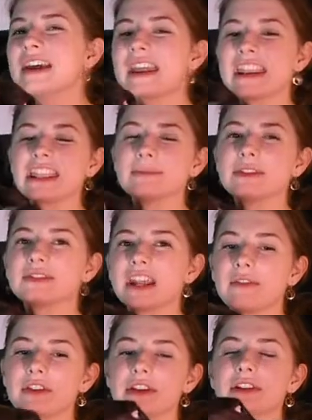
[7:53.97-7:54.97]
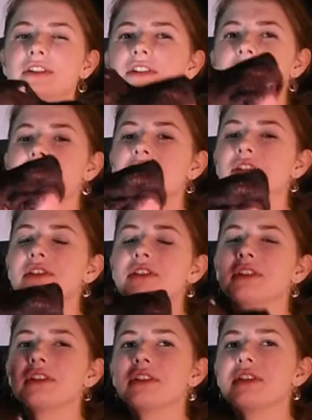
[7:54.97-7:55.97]
Getting them used to having
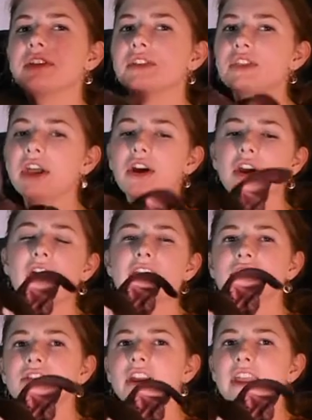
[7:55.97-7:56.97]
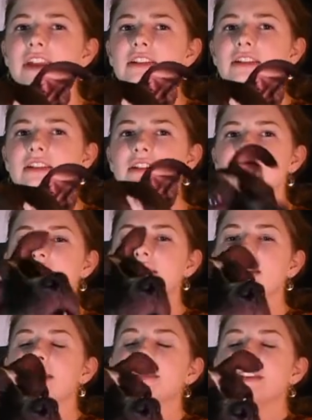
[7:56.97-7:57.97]
their head in your hand,
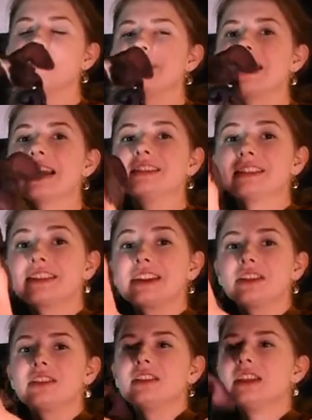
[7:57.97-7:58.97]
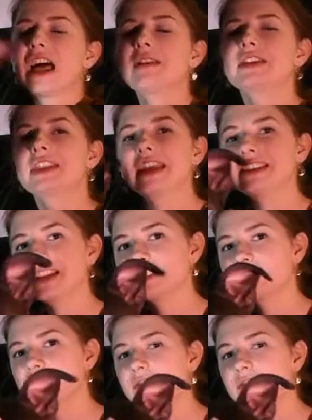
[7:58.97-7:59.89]
being held still, having things against their